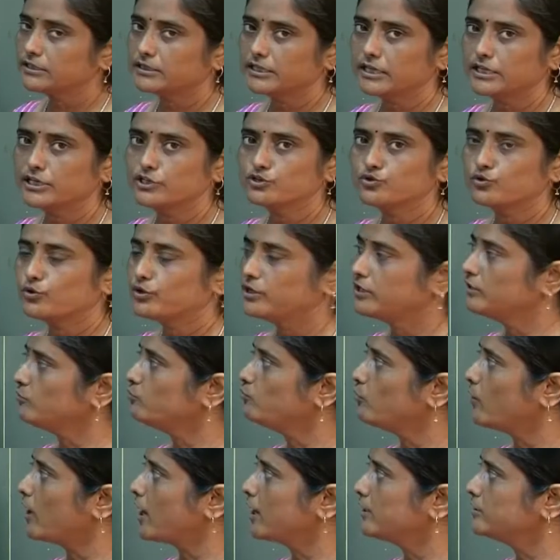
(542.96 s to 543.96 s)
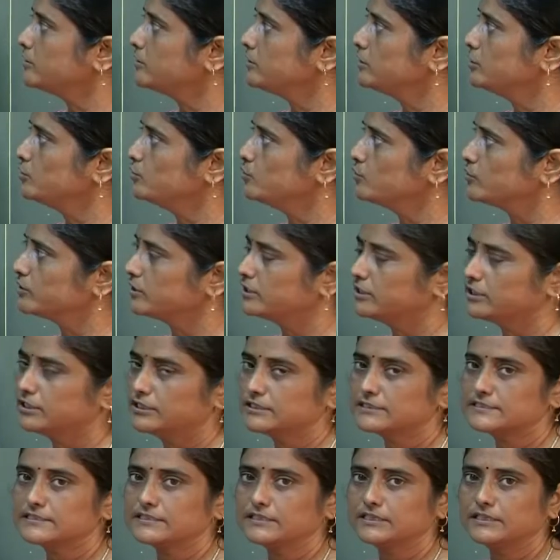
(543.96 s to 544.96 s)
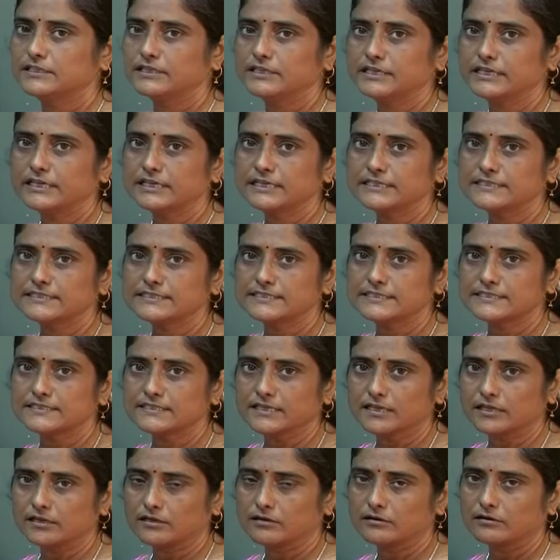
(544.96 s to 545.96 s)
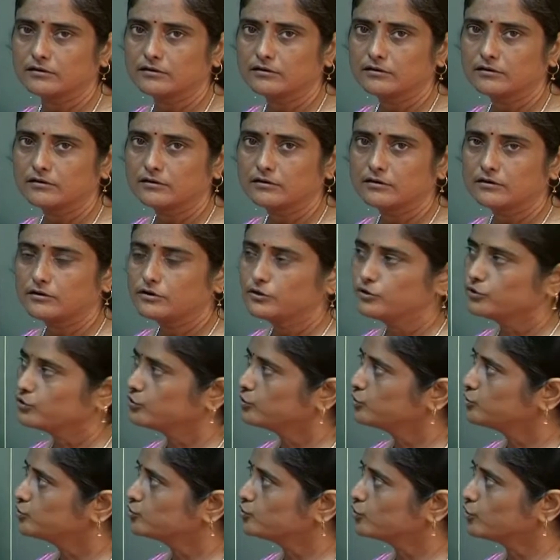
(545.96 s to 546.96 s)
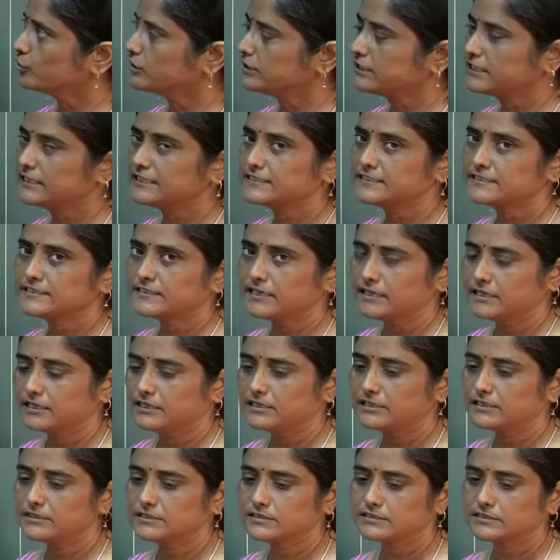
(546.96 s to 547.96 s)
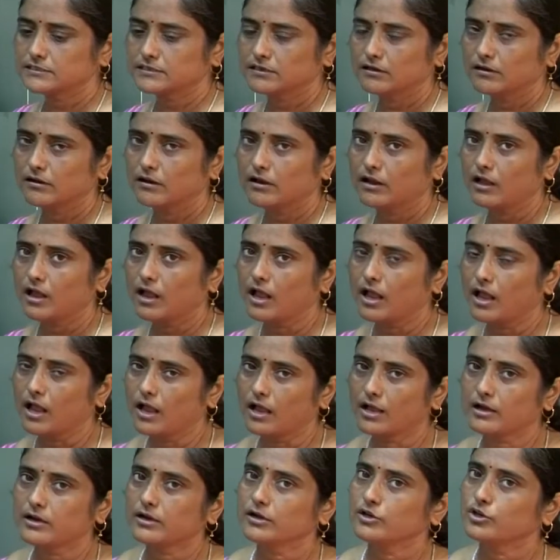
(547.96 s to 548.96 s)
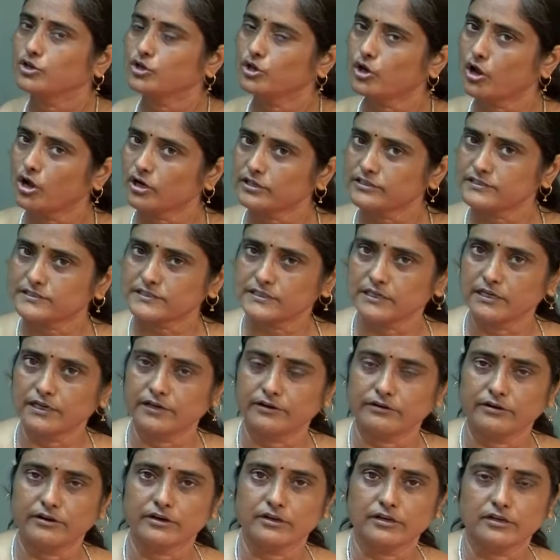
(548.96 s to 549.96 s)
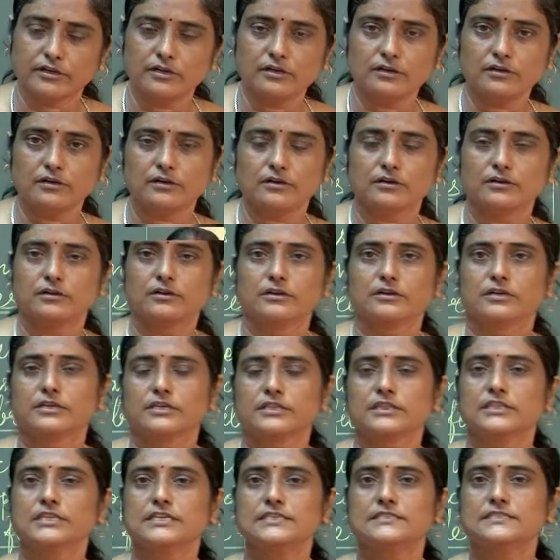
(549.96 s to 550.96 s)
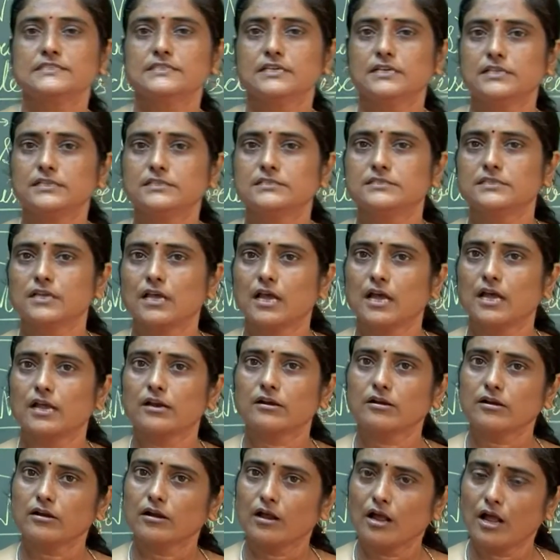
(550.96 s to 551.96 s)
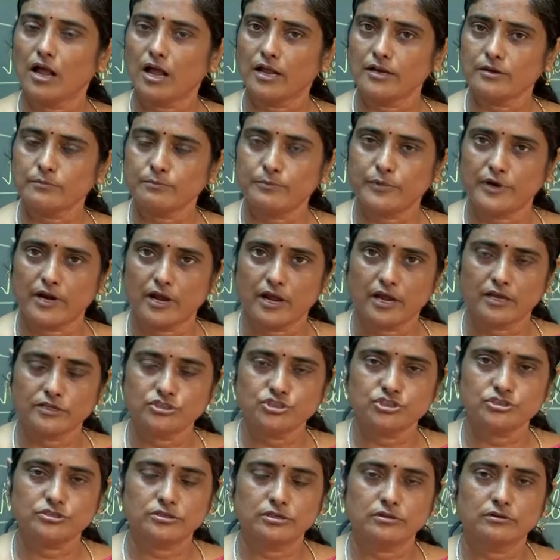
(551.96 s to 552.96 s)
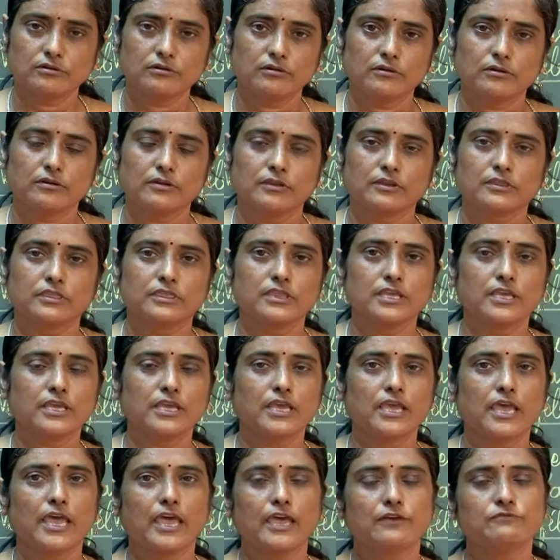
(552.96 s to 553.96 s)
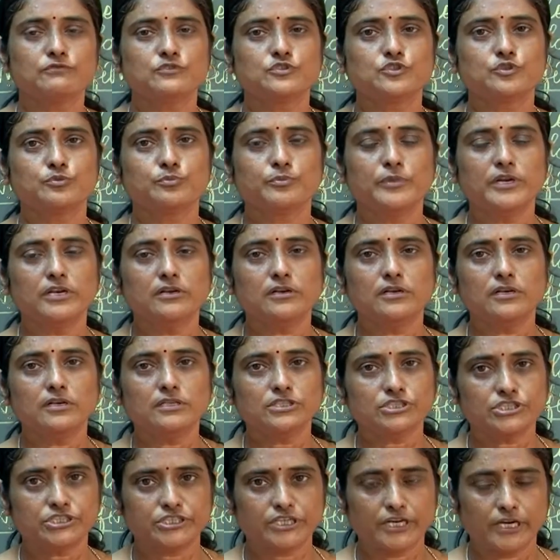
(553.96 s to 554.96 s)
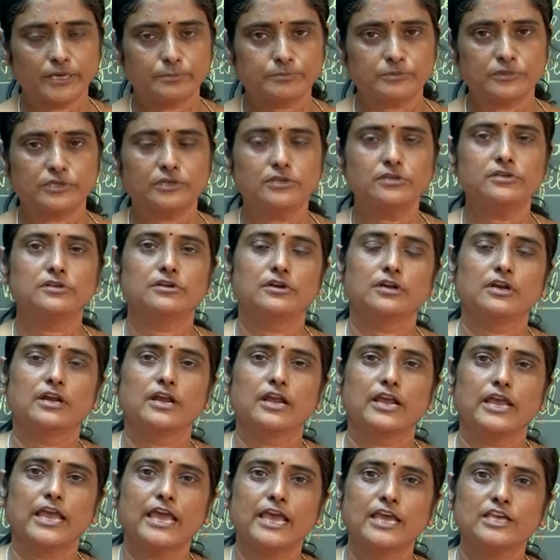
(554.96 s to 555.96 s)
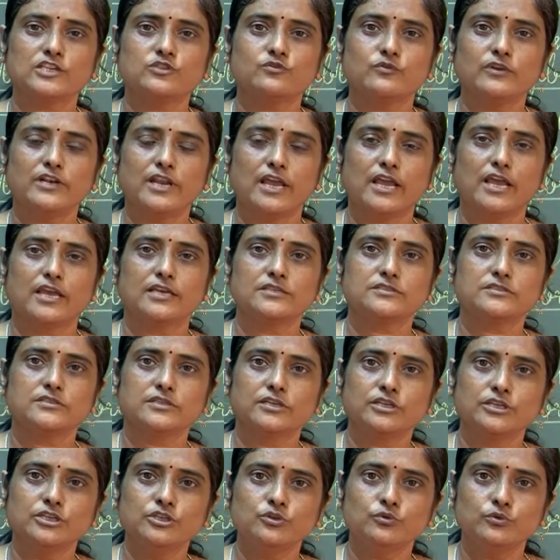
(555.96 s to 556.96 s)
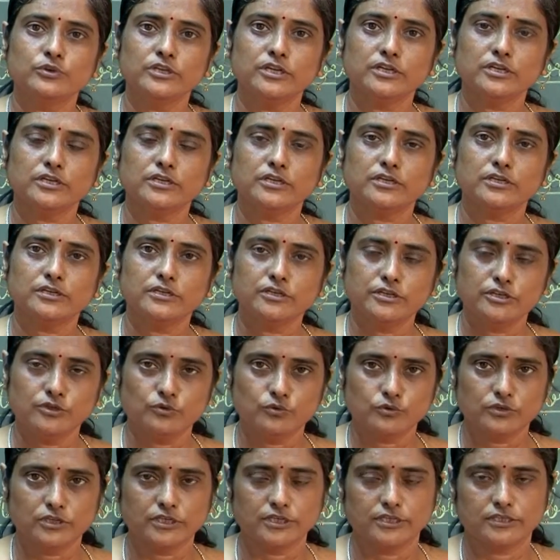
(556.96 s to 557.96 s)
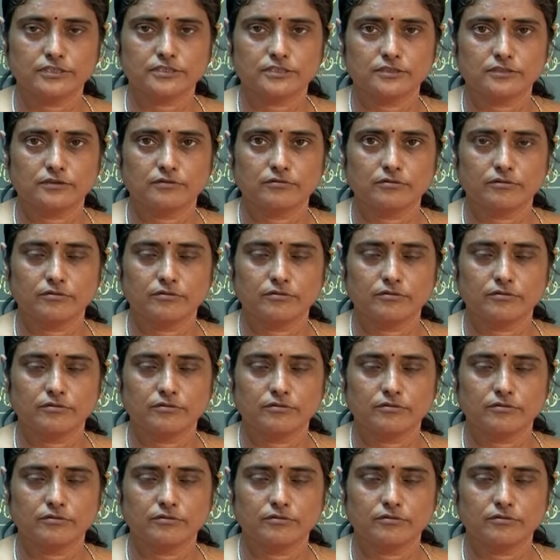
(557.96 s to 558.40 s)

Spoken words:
There is only one nucleus in each cell. So, these cells are not cylindrical, these cells are unbranched, they have spindle shaped as well as uninucleated.